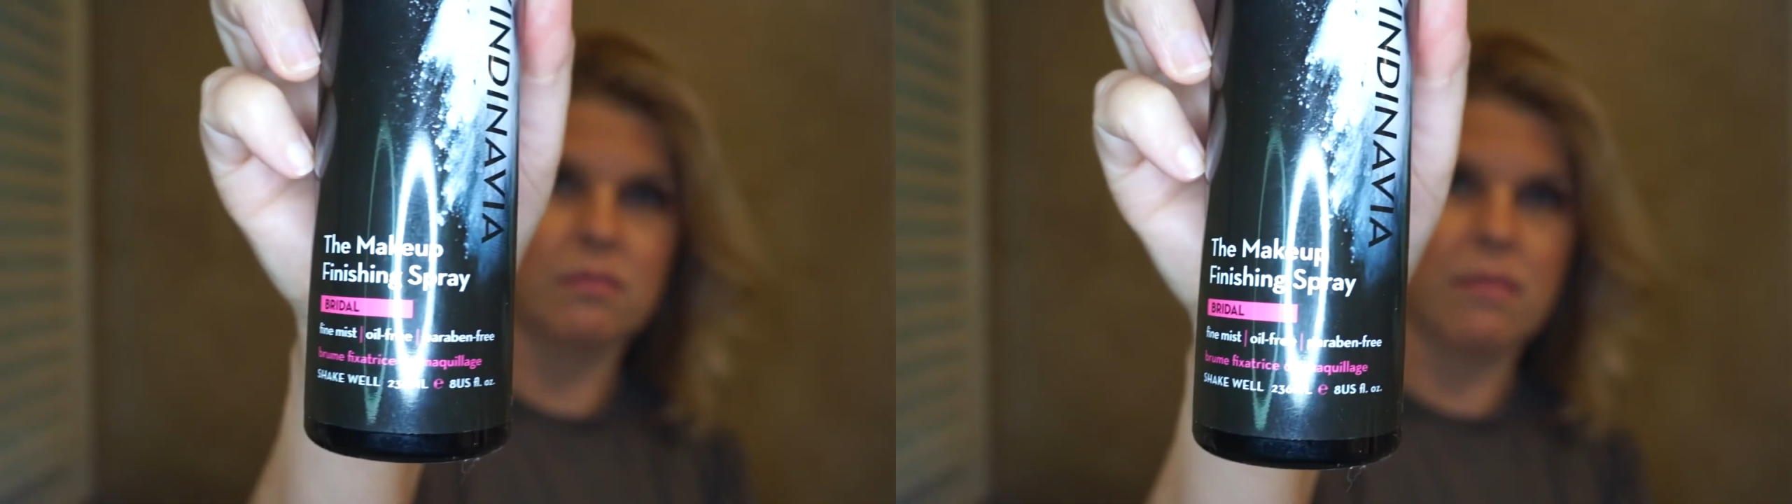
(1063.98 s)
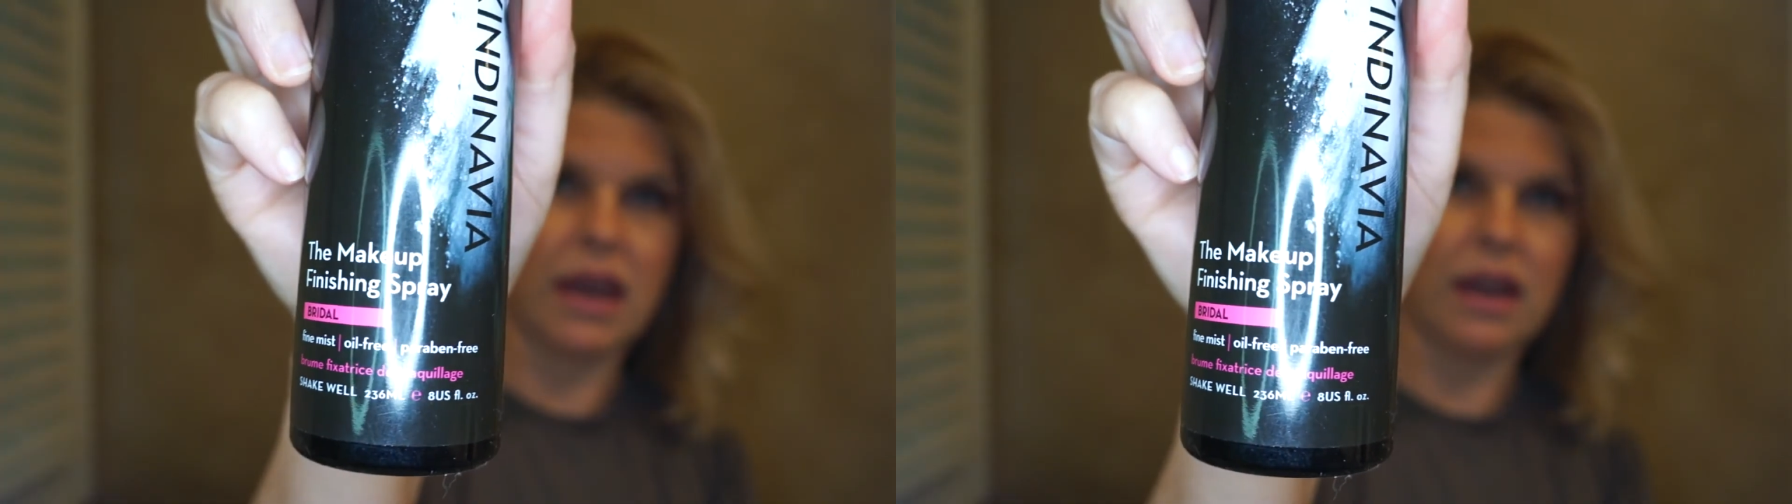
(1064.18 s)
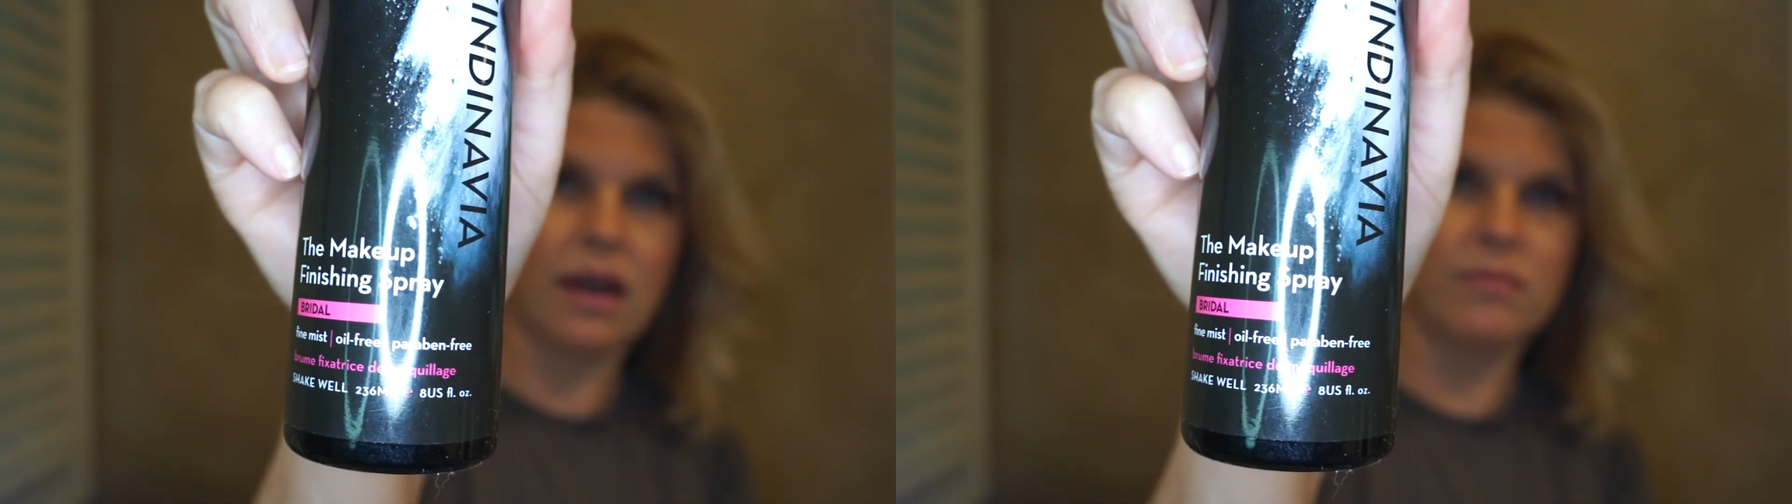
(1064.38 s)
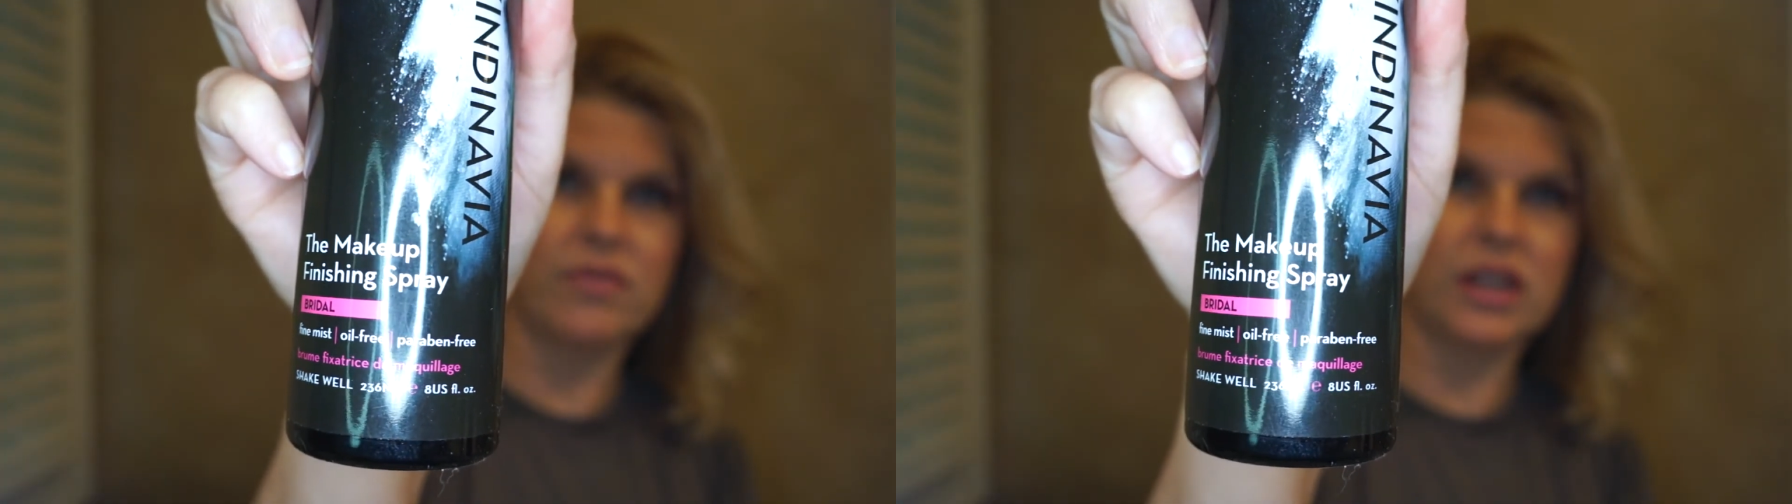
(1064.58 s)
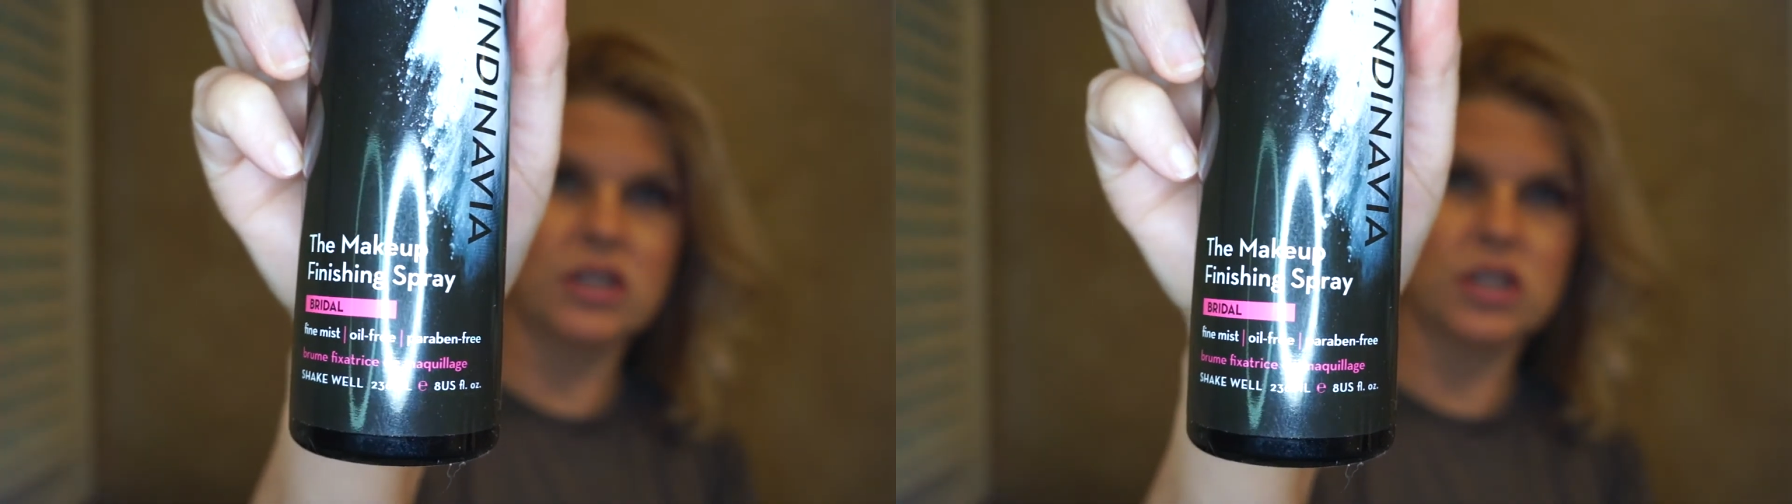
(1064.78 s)
The makeup
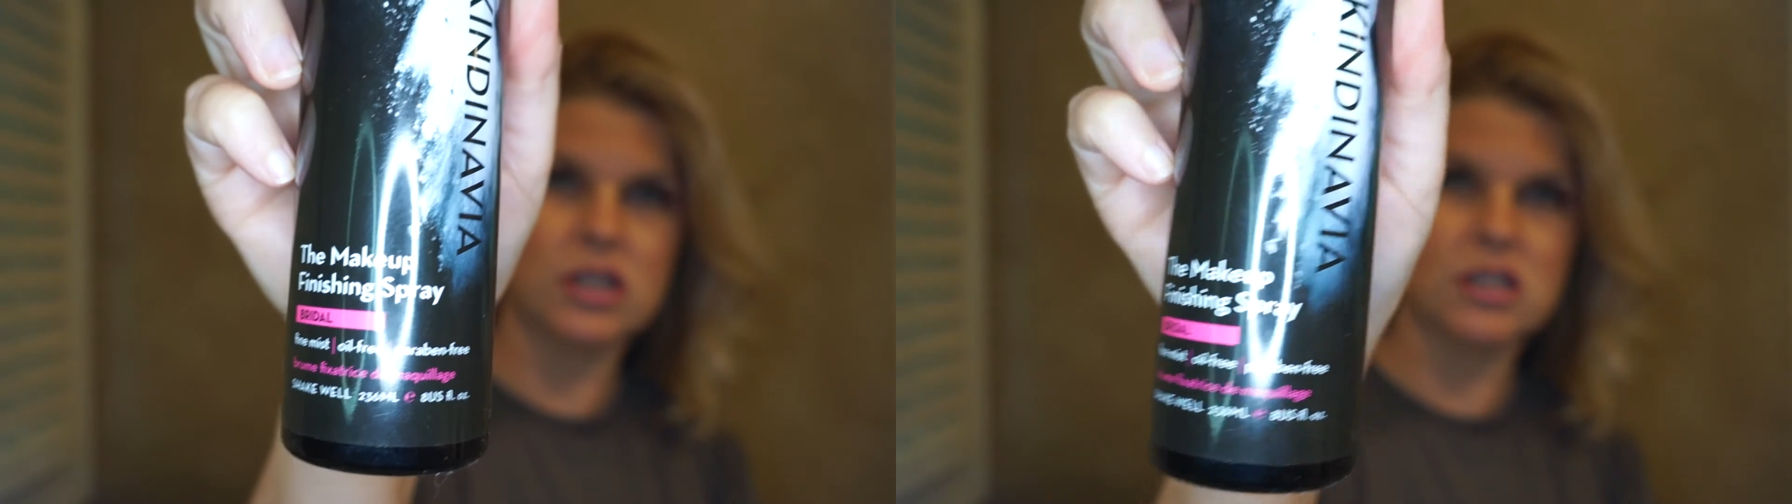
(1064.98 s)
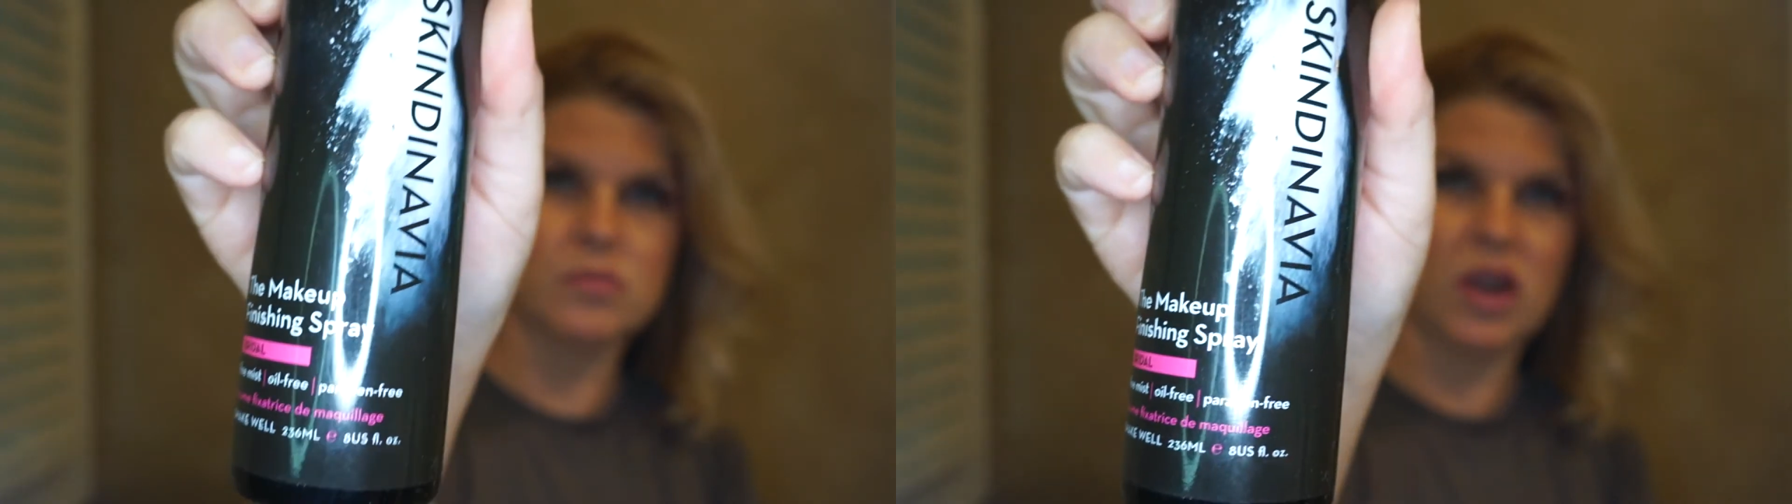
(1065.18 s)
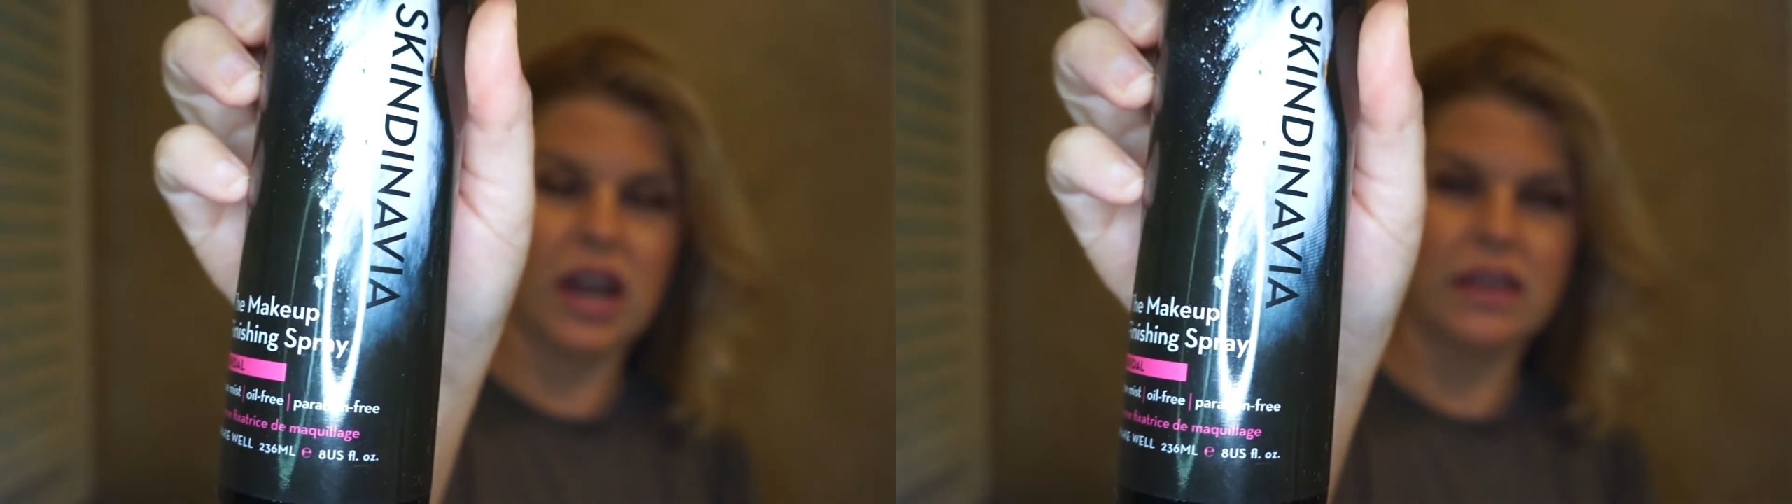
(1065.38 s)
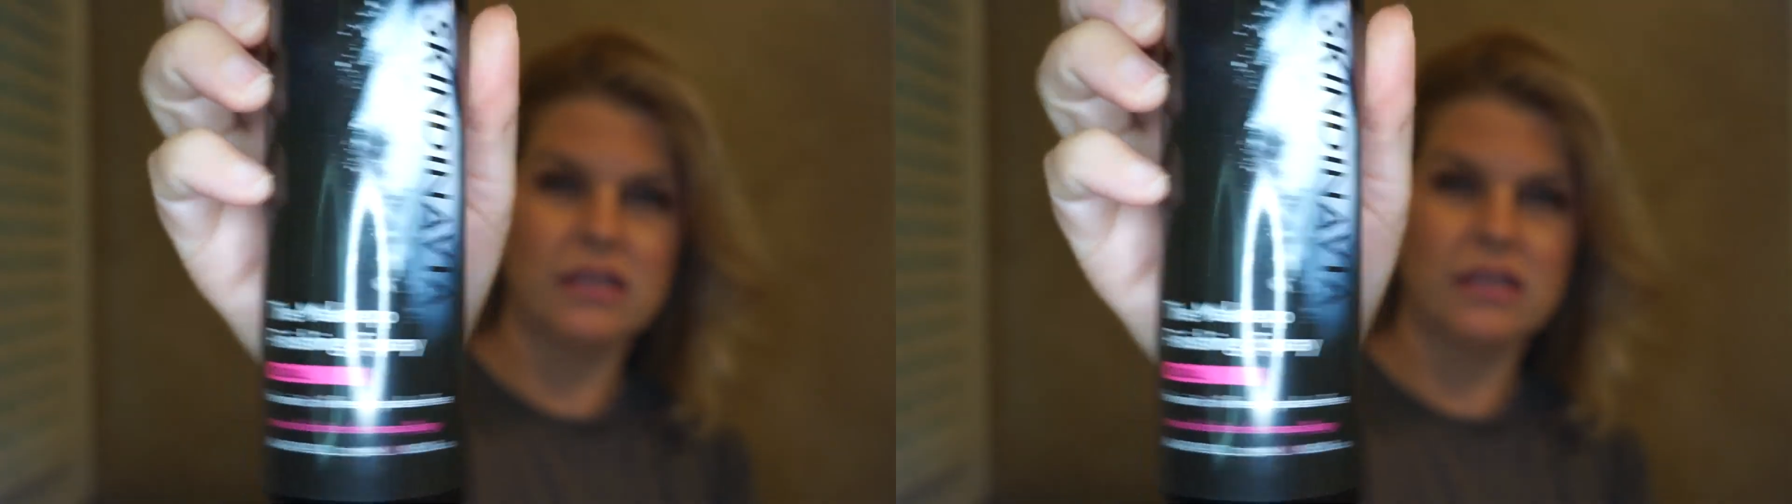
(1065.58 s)
finishing spray,